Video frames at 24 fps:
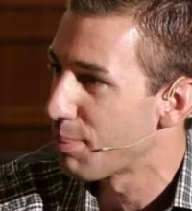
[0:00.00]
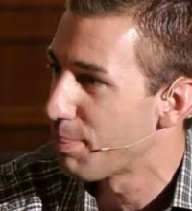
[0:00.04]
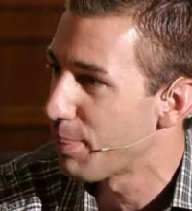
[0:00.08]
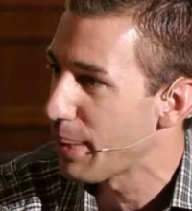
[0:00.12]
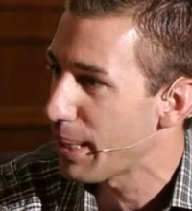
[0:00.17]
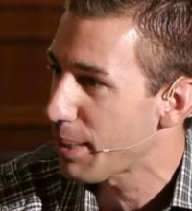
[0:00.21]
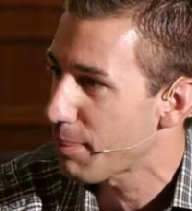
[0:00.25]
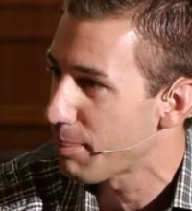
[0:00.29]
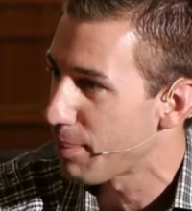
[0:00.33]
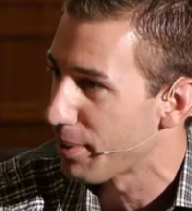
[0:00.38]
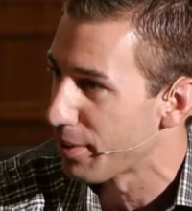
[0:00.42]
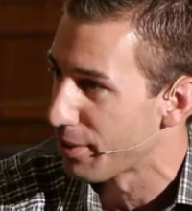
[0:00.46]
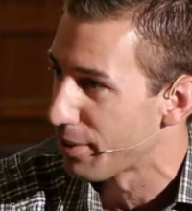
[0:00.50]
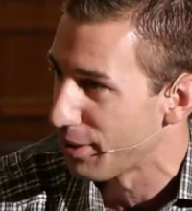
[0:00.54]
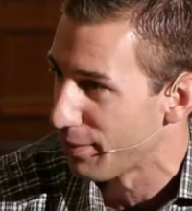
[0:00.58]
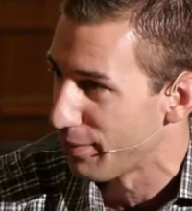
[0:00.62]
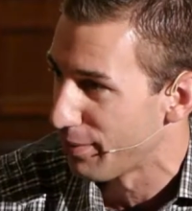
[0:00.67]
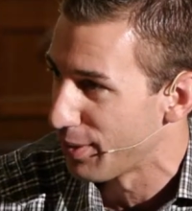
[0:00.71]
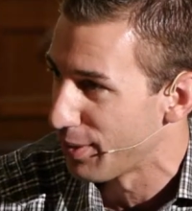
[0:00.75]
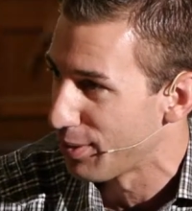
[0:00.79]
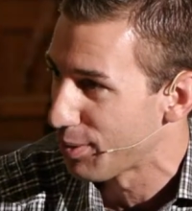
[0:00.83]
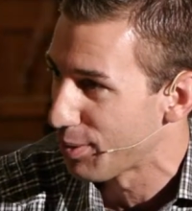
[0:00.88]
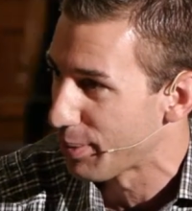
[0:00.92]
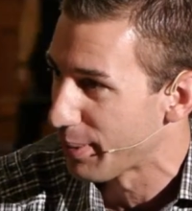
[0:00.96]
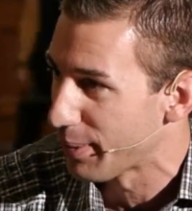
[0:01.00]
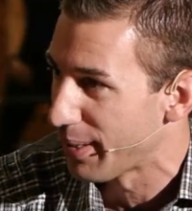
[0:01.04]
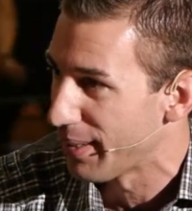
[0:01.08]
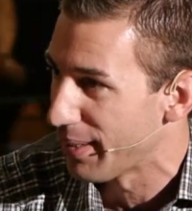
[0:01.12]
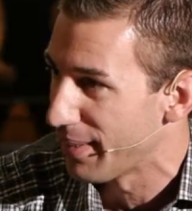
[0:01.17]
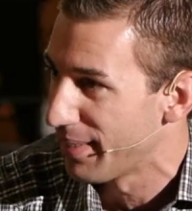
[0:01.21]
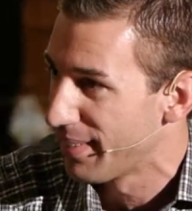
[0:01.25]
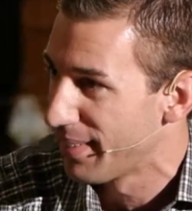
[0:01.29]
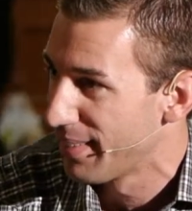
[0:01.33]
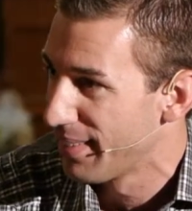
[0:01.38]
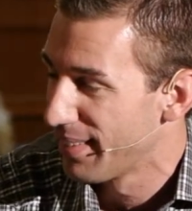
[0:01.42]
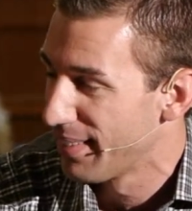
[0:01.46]
bike part inventory.
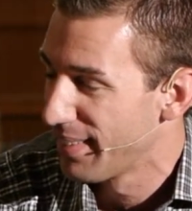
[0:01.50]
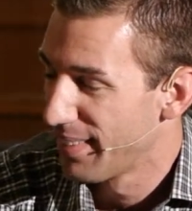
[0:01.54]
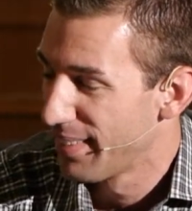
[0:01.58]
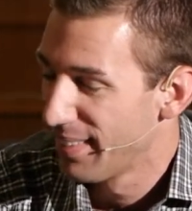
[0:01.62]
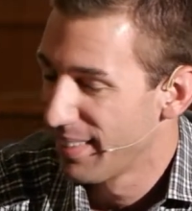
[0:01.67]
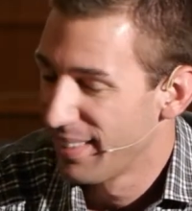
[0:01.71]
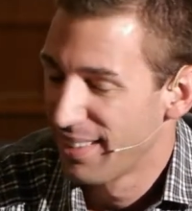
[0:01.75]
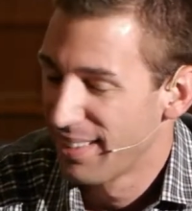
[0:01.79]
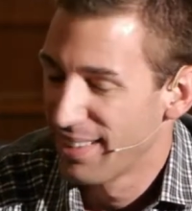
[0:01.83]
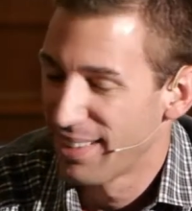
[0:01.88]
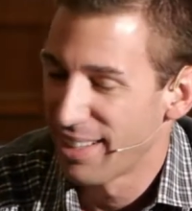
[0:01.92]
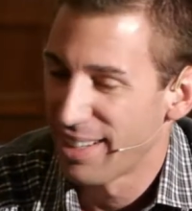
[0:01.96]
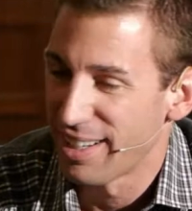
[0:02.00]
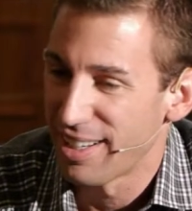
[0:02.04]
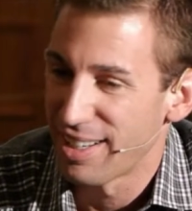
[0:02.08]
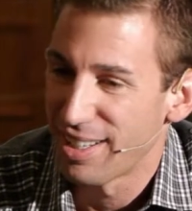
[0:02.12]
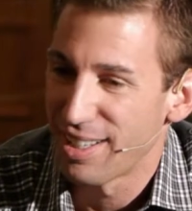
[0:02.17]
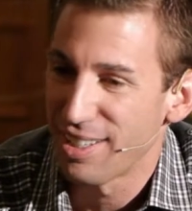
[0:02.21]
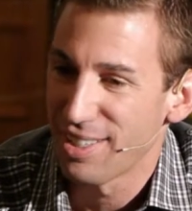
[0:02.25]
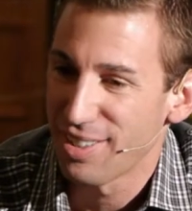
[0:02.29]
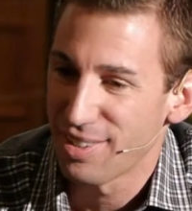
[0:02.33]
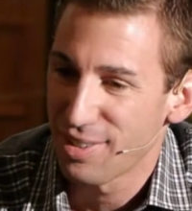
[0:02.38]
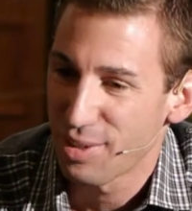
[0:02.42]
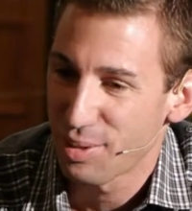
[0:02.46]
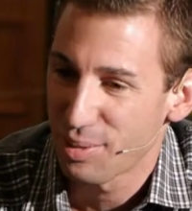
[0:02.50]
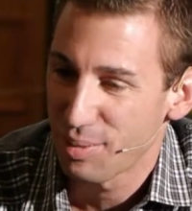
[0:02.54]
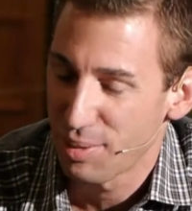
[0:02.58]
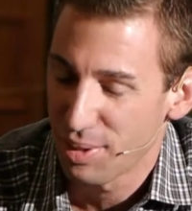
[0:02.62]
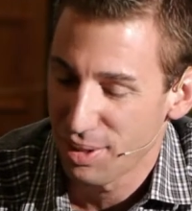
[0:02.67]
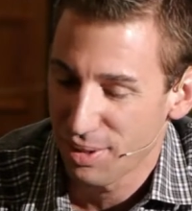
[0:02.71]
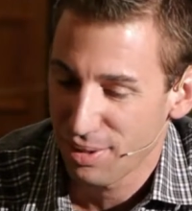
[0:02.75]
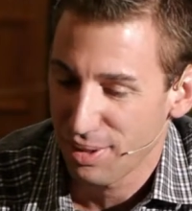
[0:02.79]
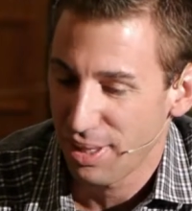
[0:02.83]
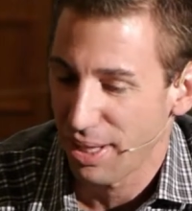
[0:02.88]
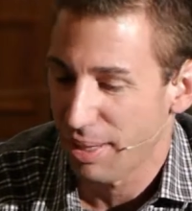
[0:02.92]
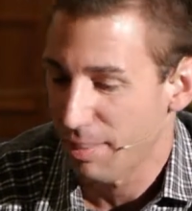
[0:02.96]
And
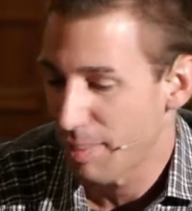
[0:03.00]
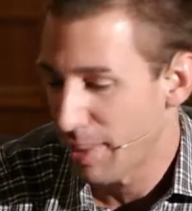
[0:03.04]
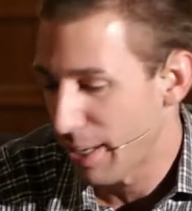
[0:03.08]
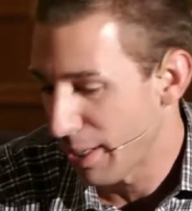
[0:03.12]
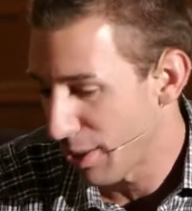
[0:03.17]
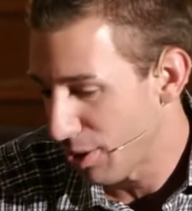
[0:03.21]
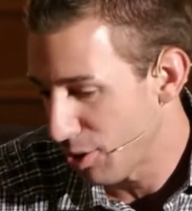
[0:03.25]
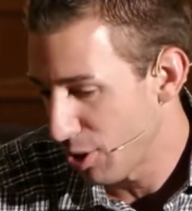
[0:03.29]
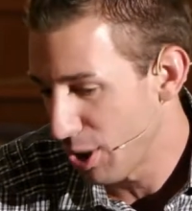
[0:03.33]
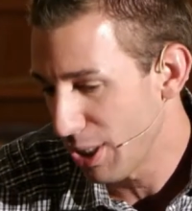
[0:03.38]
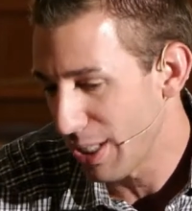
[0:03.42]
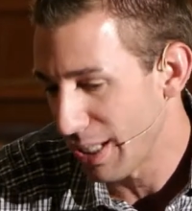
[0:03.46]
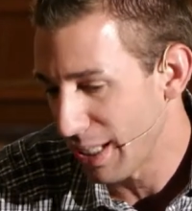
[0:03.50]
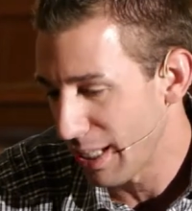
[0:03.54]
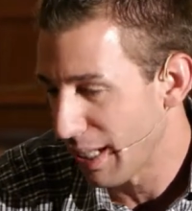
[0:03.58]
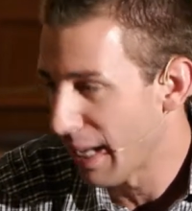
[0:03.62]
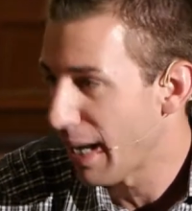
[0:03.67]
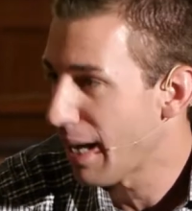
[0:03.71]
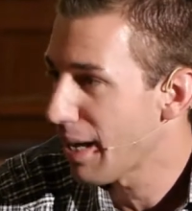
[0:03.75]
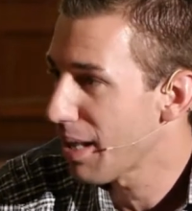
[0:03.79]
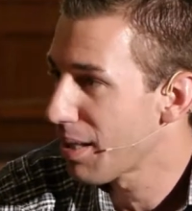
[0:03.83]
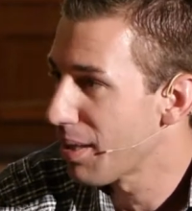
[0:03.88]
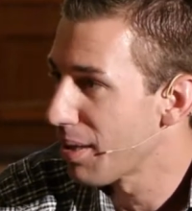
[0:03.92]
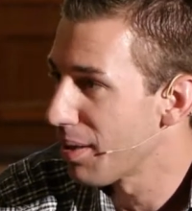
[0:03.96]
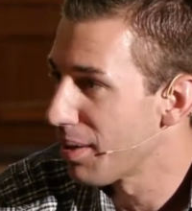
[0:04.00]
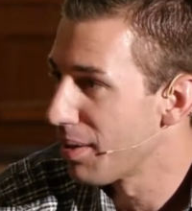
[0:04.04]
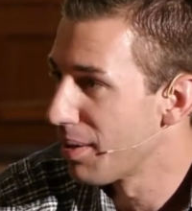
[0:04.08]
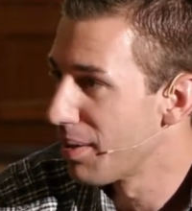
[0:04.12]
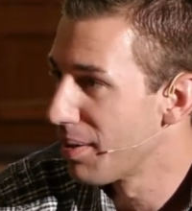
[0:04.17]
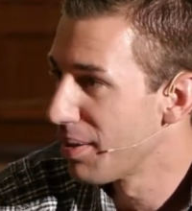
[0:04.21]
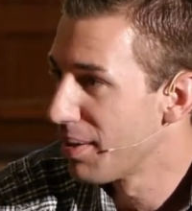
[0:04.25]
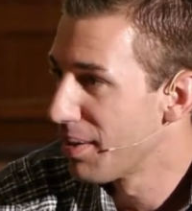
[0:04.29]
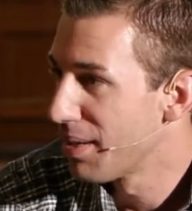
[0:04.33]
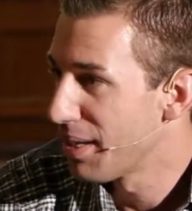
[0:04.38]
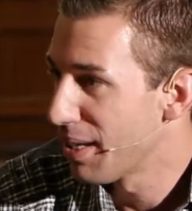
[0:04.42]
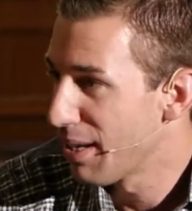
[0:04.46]
he's like, Mike, you need to get out of the
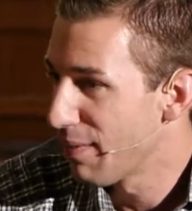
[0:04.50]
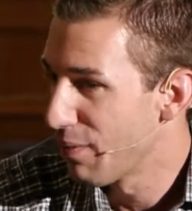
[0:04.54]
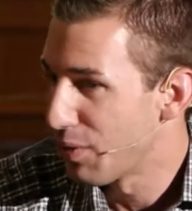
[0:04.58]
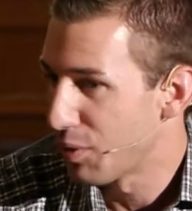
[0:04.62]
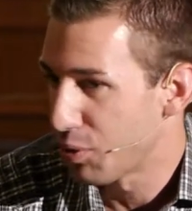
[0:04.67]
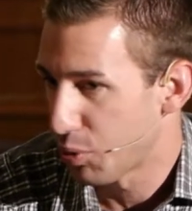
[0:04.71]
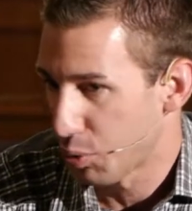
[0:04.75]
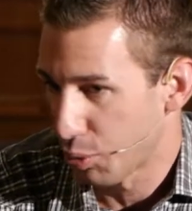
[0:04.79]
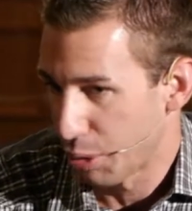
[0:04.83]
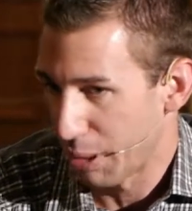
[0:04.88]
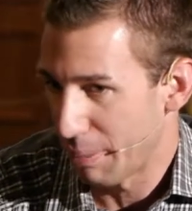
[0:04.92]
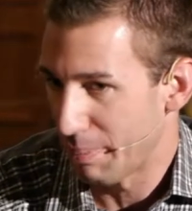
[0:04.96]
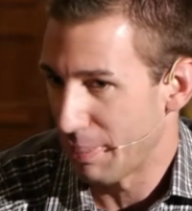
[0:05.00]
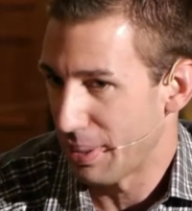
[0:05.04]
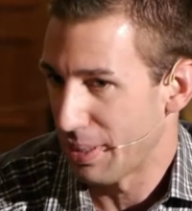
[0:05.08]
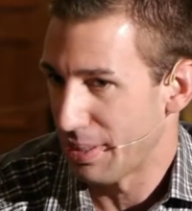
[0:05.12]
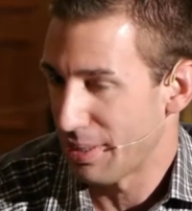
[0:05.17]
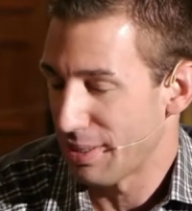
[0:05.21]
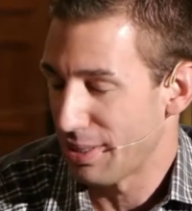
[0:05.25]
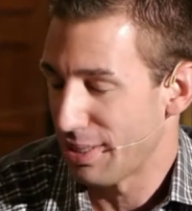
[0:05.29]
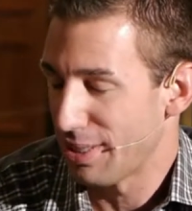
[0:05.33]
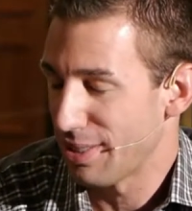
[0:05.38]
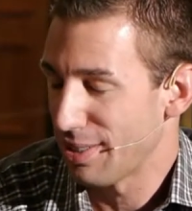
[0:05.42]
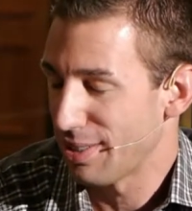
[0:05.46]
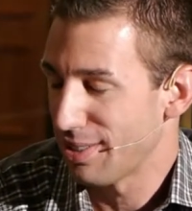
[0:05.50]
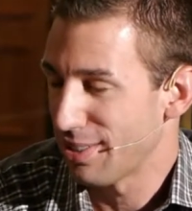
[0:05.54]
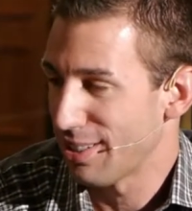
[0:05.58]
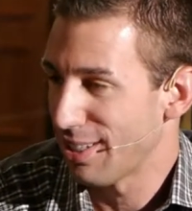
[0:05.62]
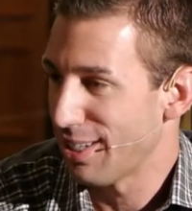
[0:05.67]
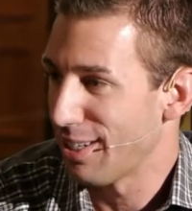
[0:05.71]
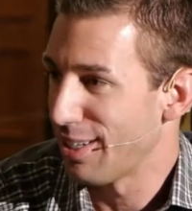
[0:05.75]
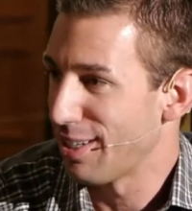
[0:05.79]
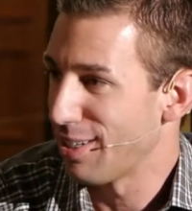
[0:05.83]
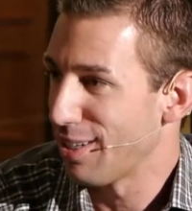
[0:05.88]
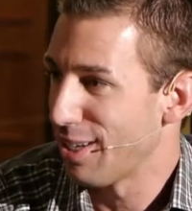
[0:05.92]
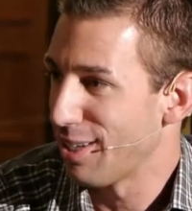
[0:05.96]
inventory business
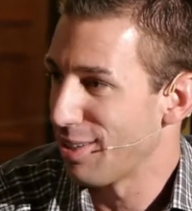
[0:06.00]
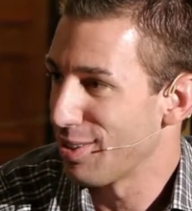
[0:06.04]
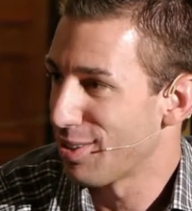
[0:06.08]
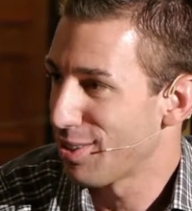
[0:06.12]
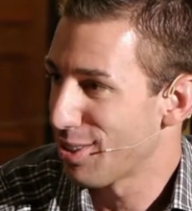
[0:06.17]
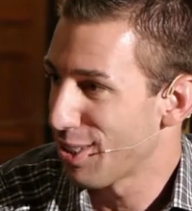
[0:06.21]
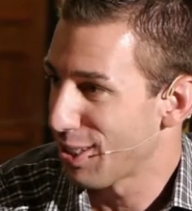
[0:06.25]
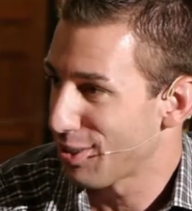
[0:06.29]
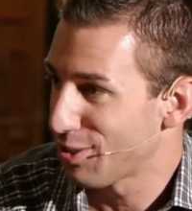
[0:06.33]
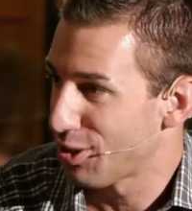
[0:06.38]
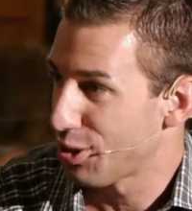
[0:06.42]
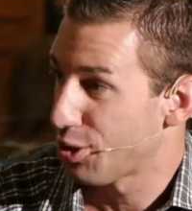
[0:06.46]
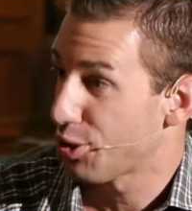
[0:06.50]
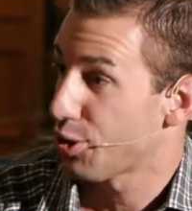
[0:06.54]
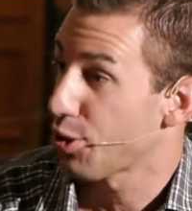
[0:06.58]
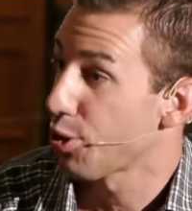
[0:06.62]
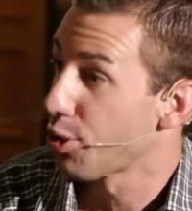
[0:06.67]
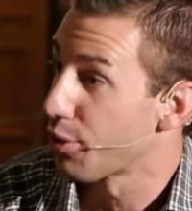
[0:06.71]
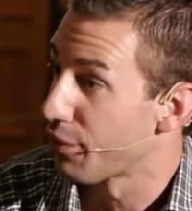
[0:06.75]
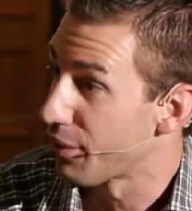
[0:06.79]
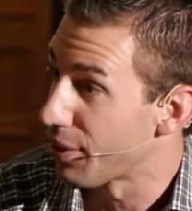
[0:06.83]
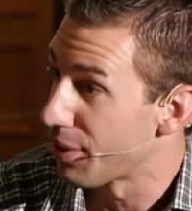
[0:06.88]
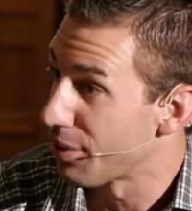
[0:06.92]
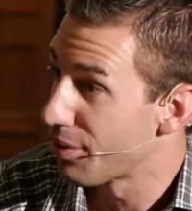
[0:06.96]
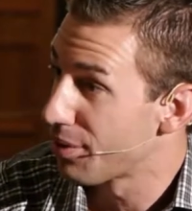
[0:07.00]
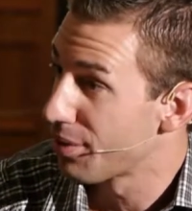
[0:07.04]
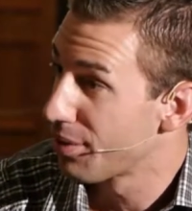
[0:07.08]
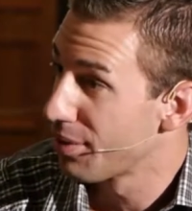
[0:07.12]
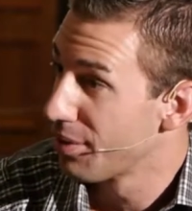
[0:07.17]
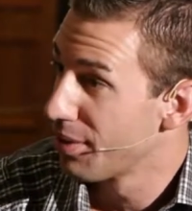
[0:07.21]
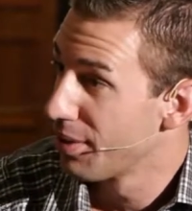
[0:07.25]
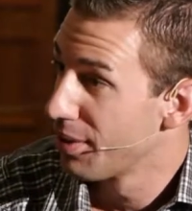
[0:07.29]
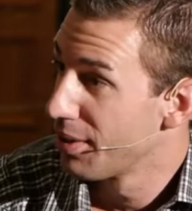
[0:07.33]
and stick to service.